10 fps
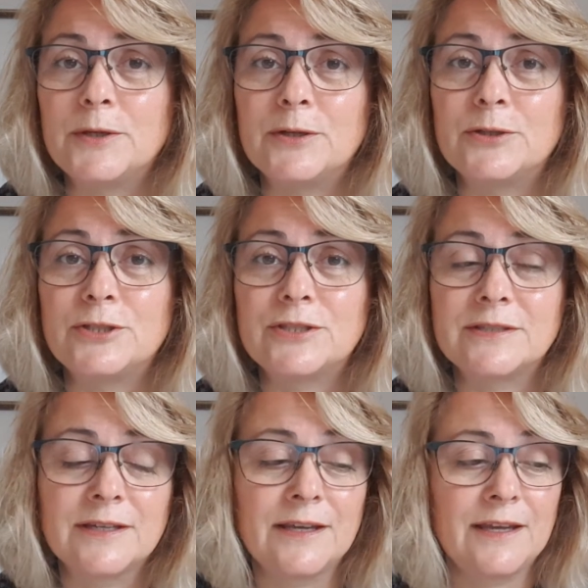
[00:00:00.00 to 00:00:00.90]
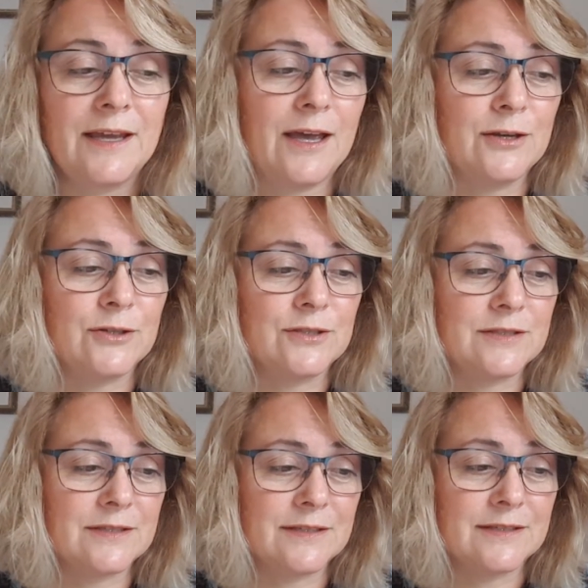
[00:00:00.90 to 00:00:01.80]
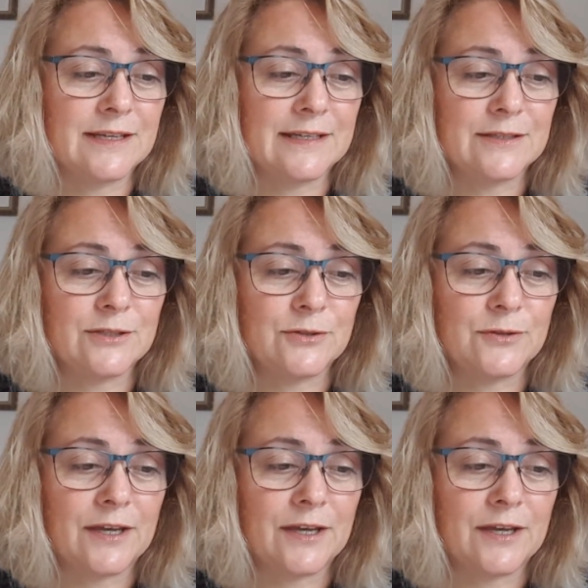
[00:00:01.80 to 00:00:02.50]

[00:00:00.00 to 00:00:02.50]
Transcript: a good day to do